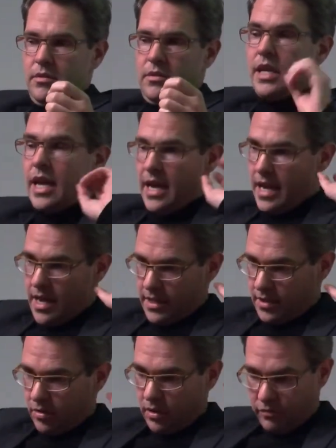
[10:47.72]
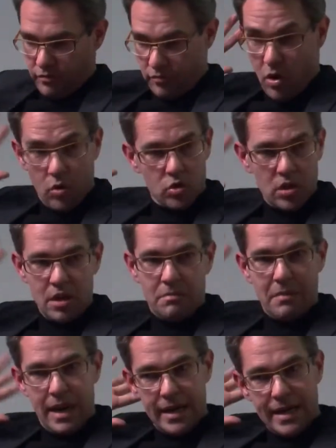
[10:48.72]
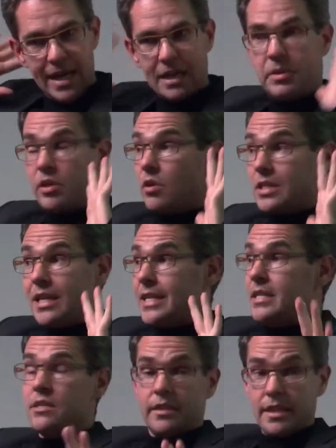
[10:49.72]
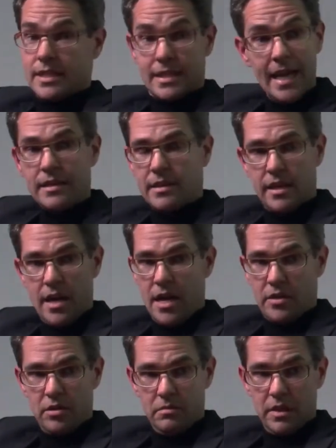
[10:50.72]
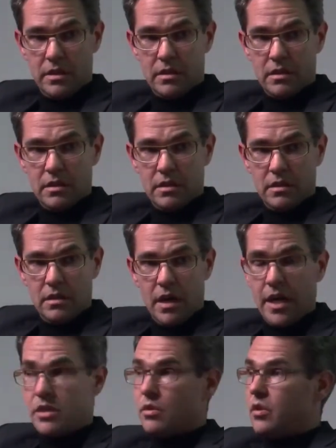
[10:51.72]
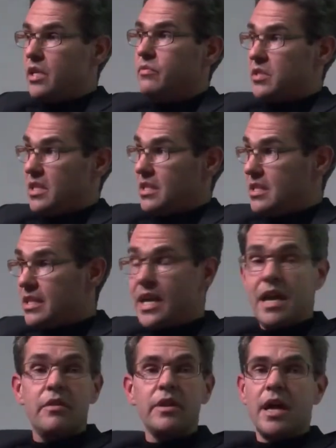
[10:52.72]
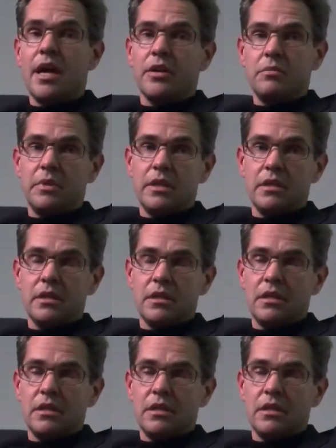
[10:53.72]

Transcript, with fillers: the hair sort of rose on my neck, because I didn't understand that argument. I thought it was a scary argument.